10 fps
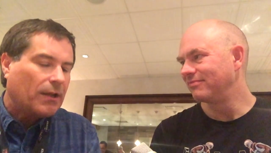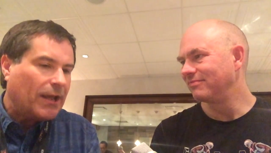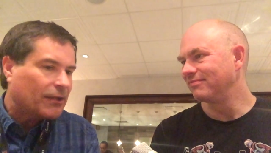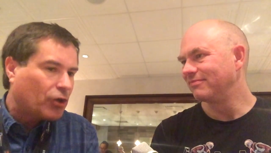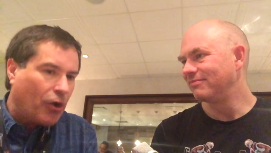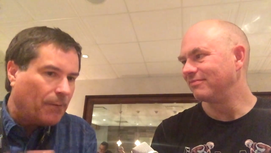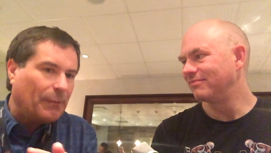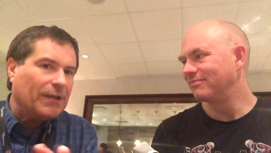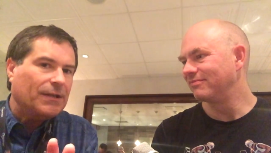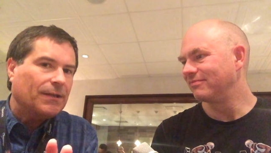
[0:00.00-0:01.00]
Speaker 1: it could
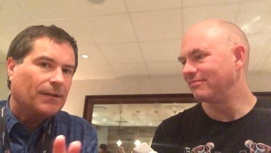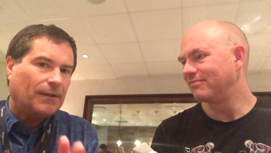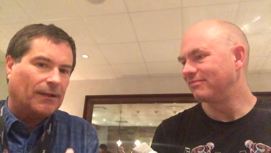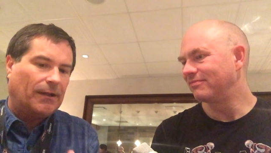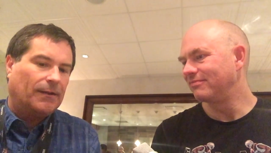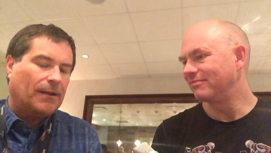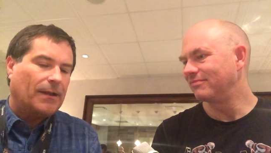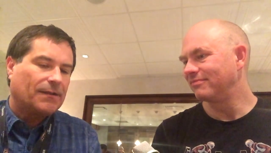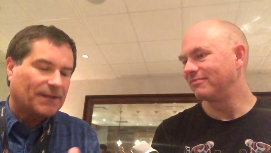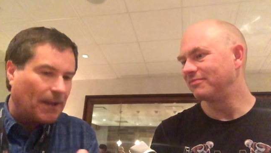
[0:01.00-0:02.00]
be
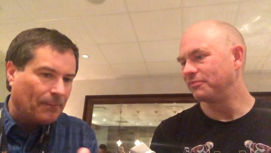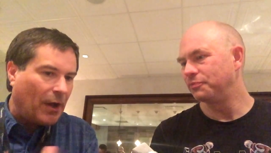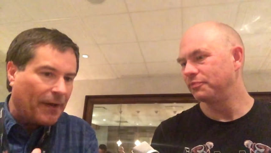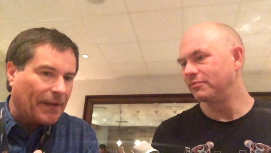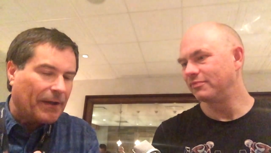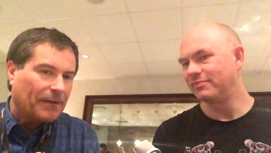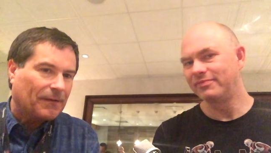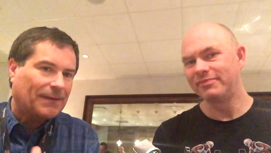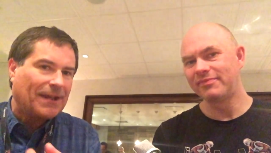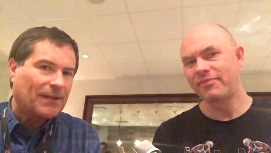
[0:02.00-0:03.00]
some other
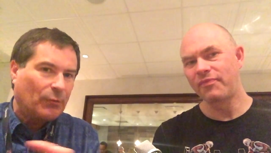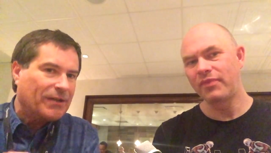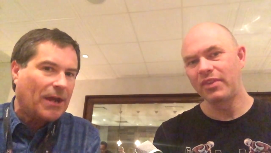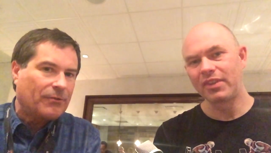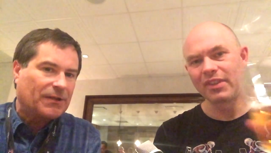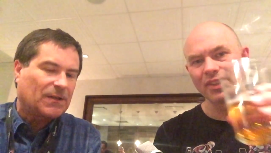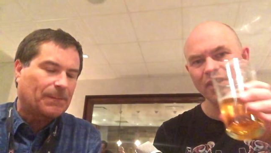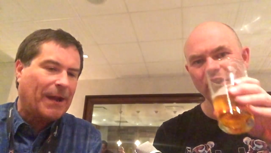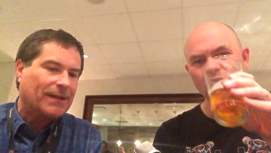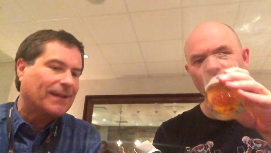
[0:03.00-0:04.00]
thing that we don't
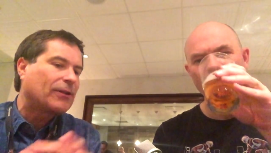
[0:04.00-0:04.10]
expect. It